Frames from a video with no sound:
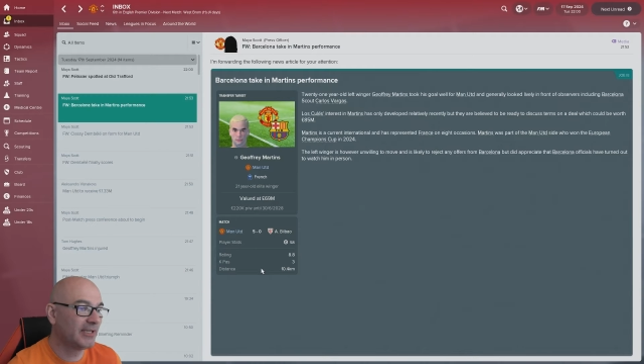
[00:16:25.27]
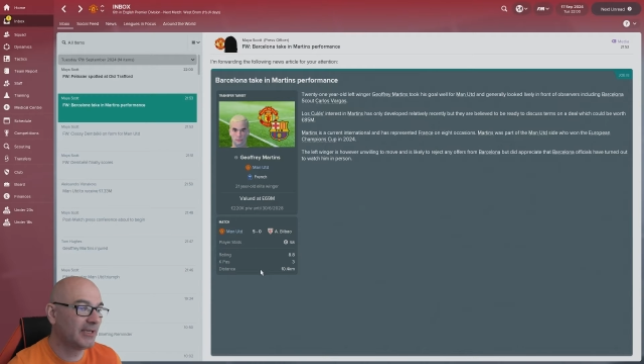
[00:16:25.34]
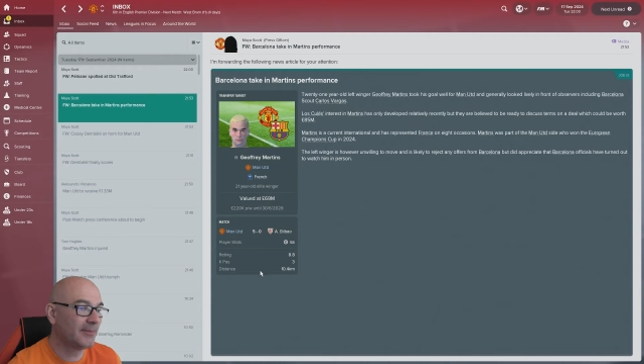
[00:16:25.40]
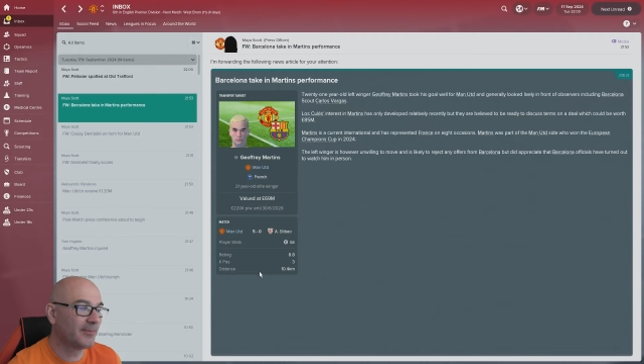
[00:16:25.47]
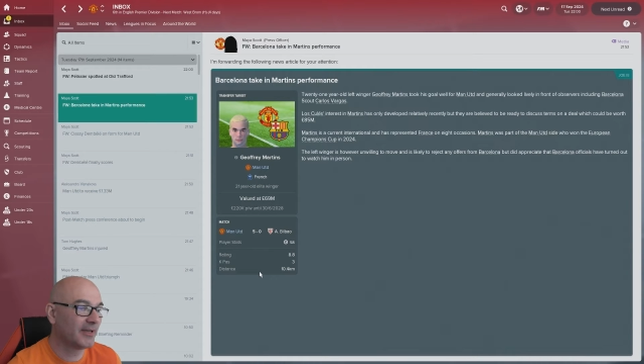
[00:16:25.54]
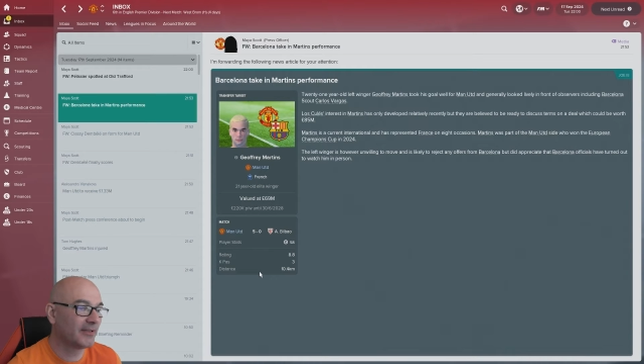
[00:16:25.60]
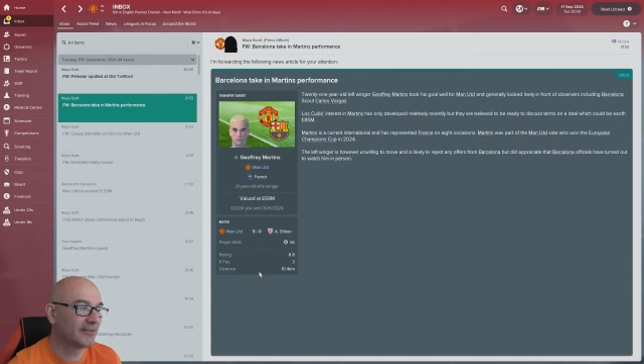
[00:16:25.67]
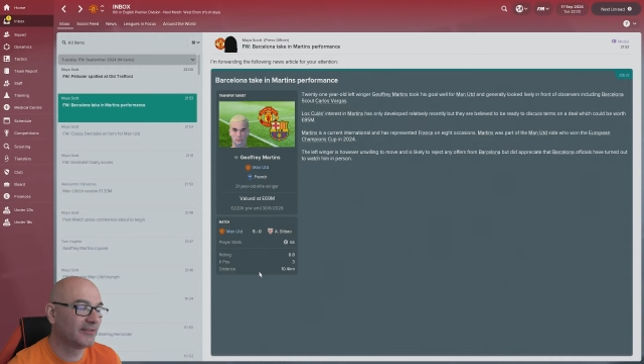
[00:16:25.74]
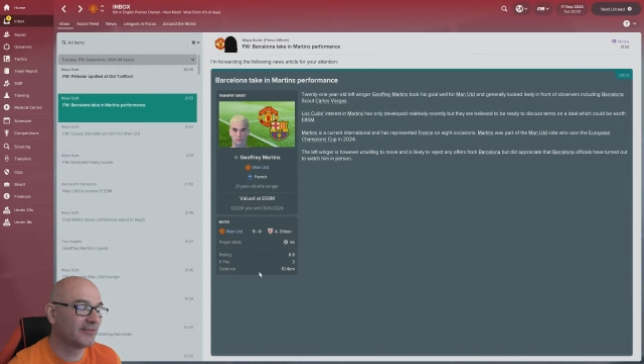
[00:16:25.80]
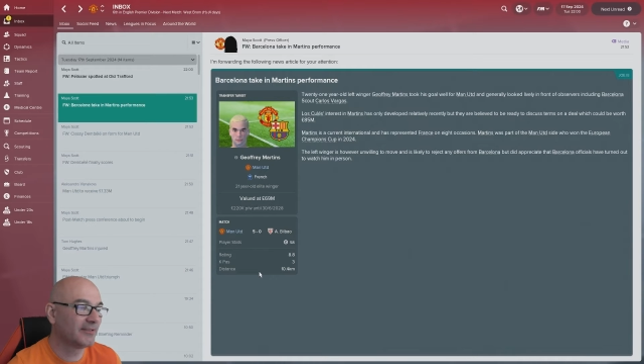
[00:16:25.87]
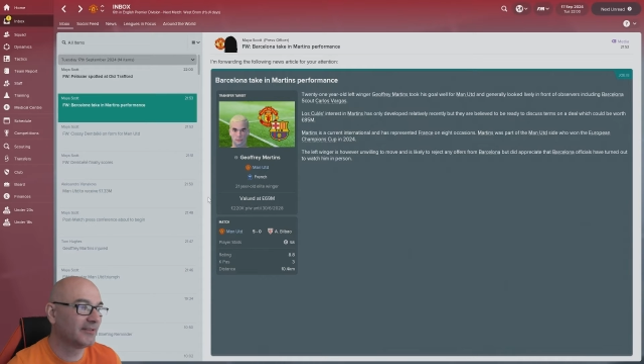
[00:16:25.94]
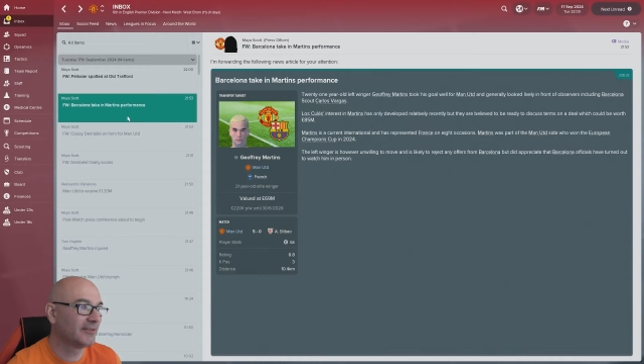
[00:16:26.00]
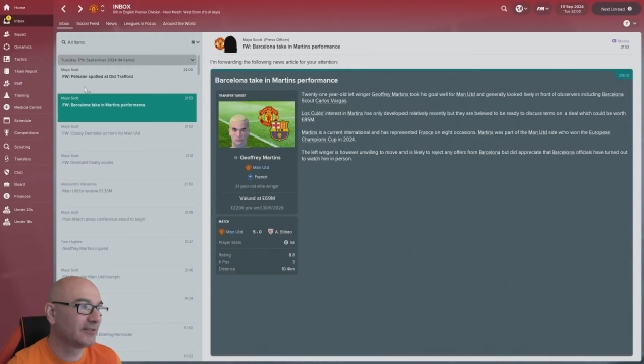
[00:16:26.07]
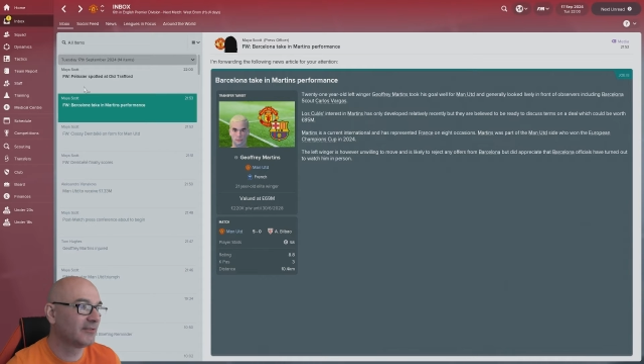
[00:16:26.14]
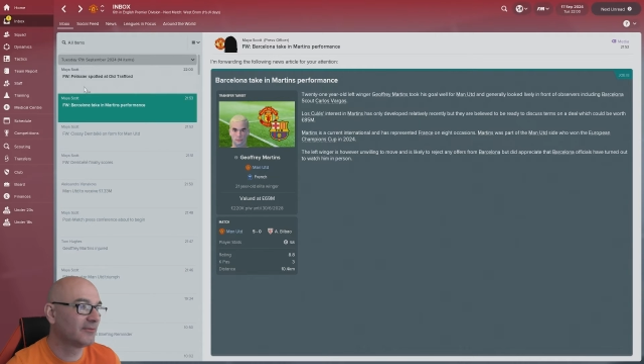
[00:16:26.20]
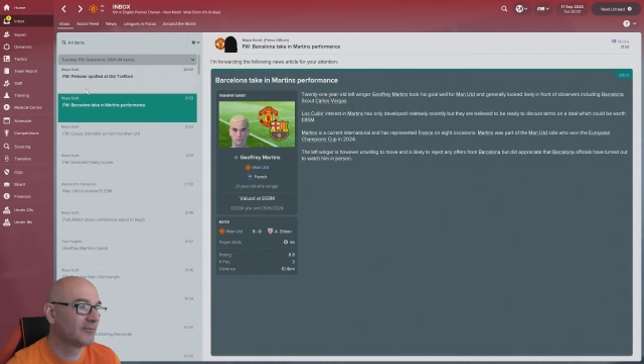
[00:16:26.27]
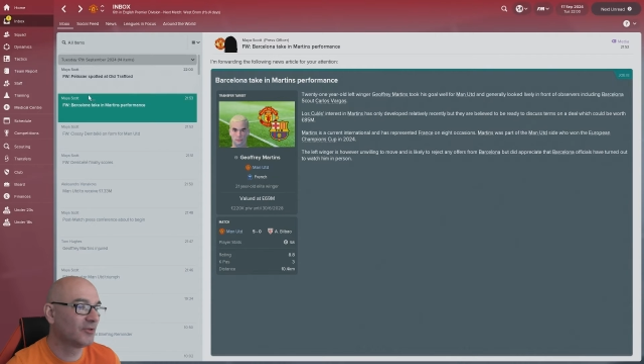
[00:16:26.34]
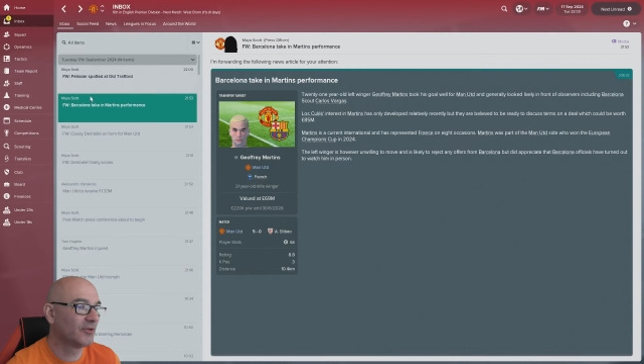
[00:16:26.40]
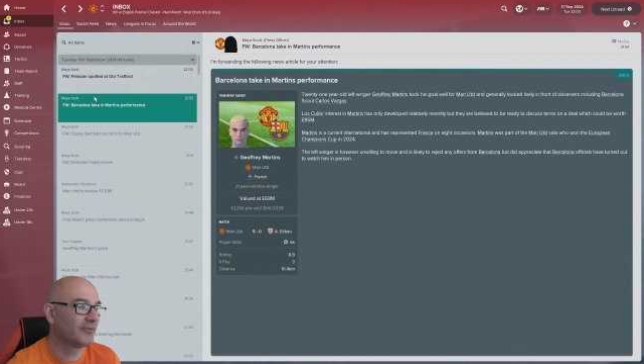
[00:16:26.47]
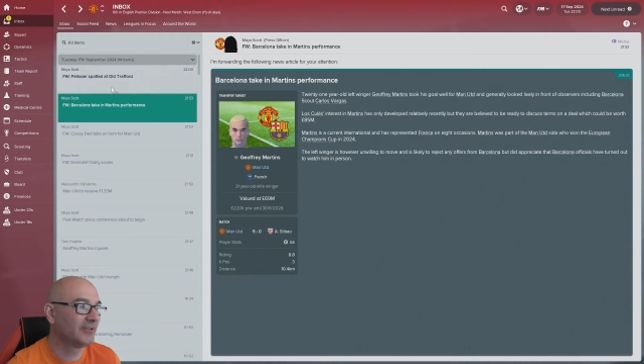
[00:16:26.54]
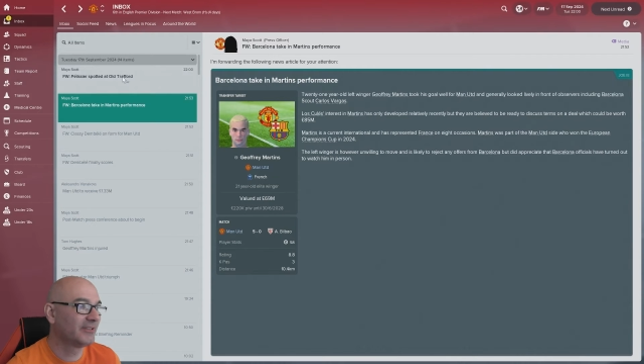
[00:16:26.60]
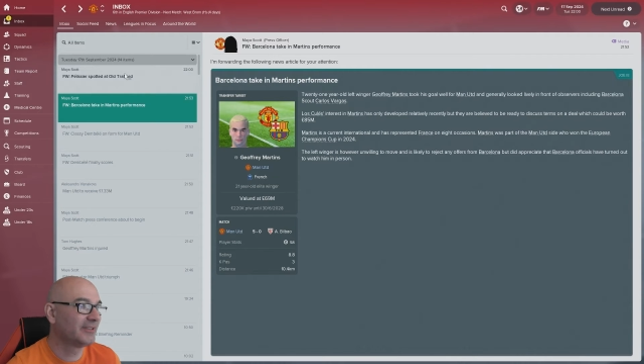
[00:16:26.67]
key passes and he
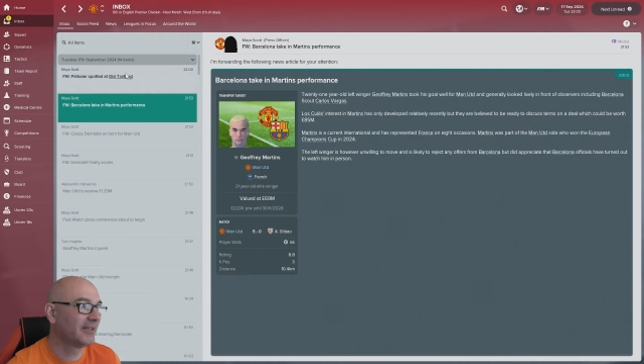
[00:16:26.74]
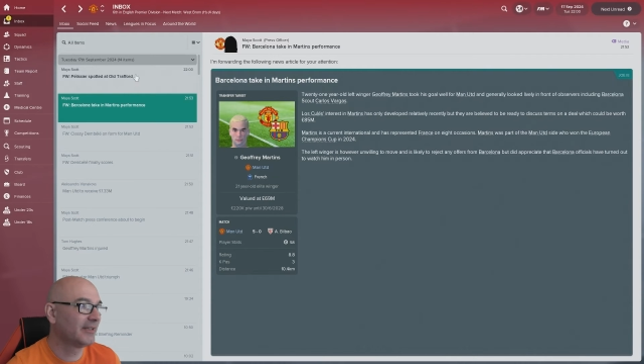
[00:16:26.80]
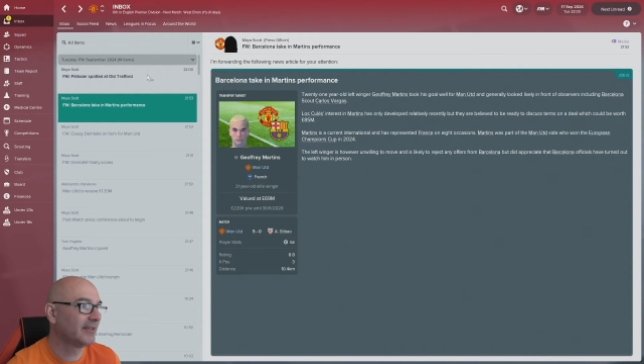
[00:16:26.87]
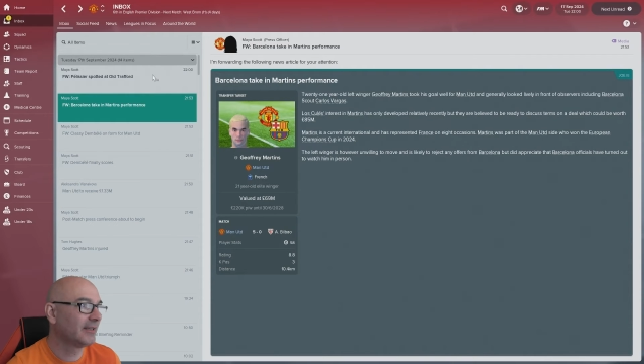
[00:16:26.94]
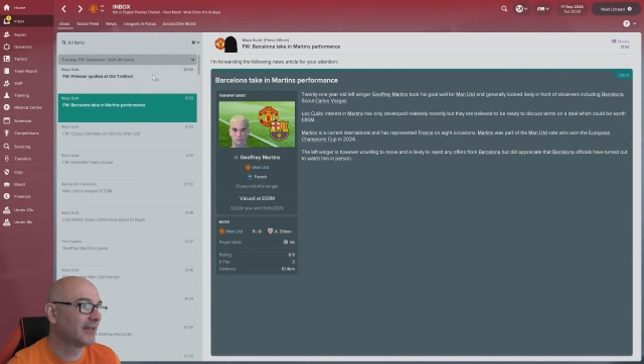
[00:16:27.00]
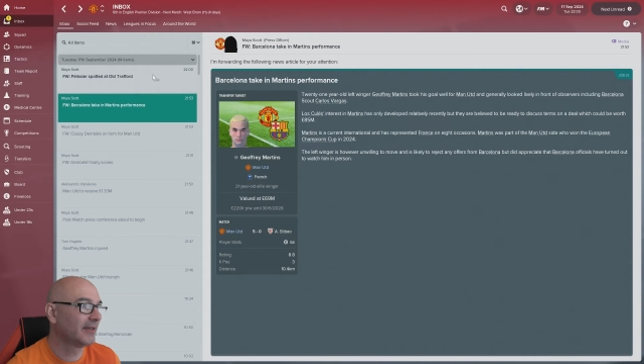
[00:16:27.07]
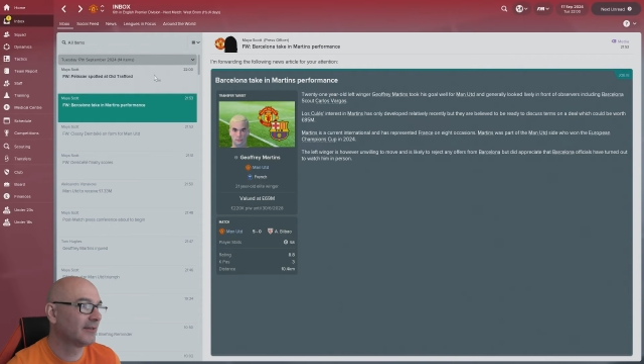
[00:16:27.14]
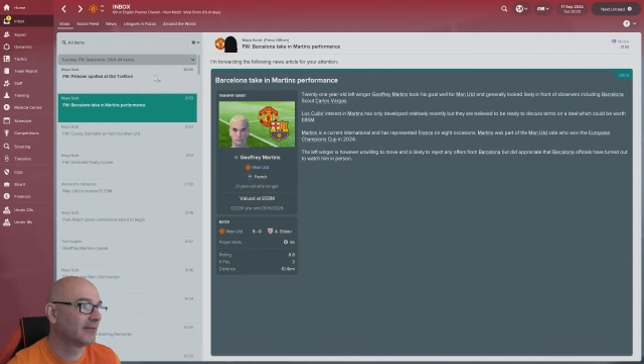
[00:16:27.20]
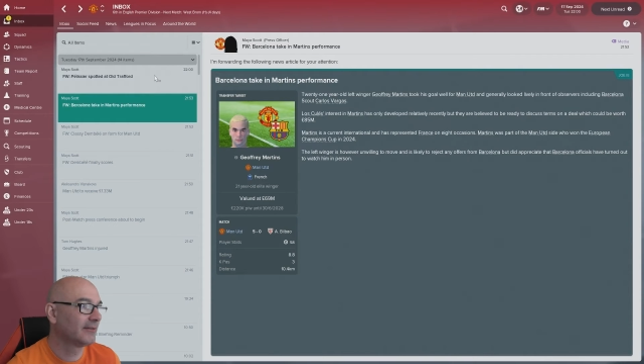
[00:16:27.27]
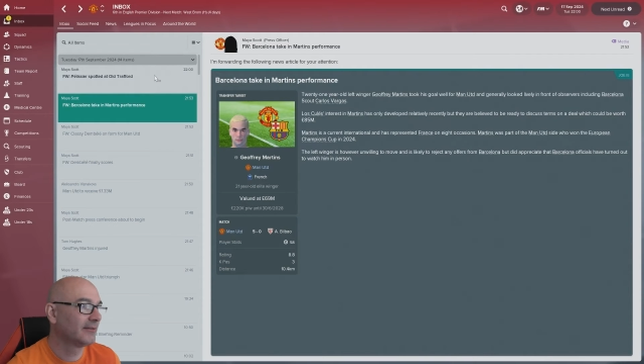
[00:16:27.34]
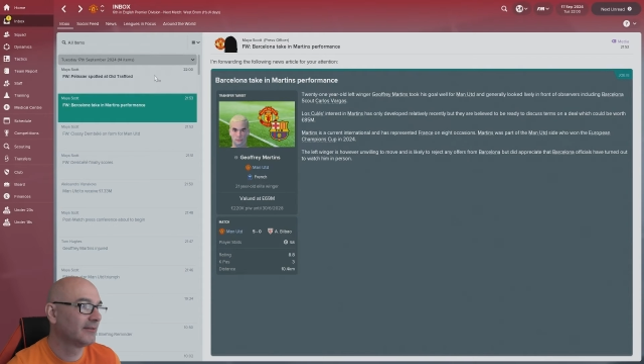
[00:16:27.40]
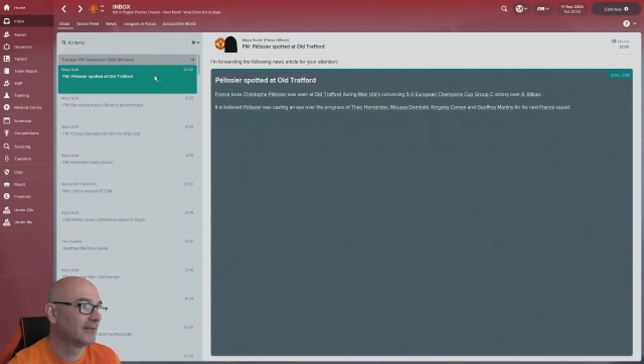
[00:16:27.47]
covered ten K.